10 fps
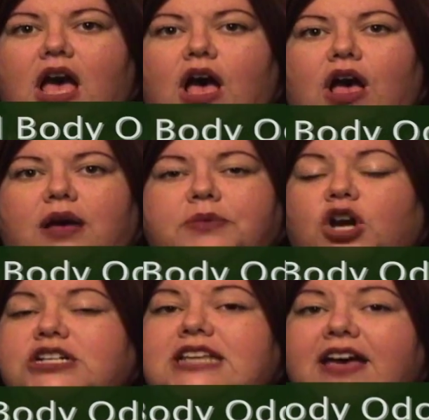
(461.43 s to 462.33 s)

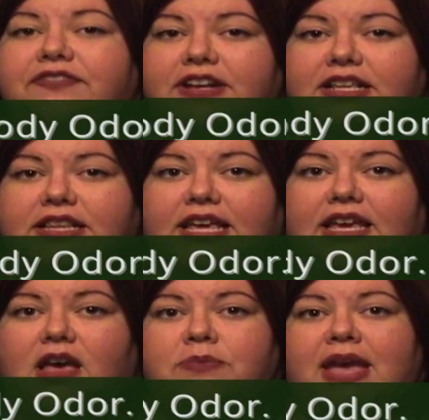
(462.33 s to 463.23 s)
are
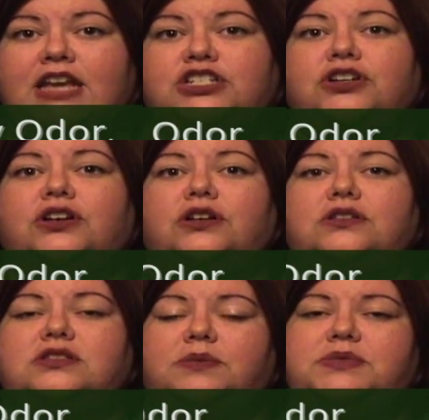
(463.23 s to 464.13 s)
definitely a major
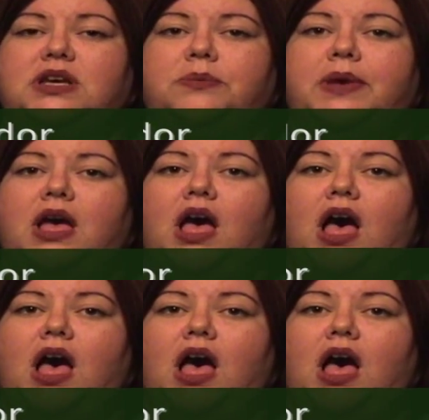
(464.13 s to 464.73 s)
symptom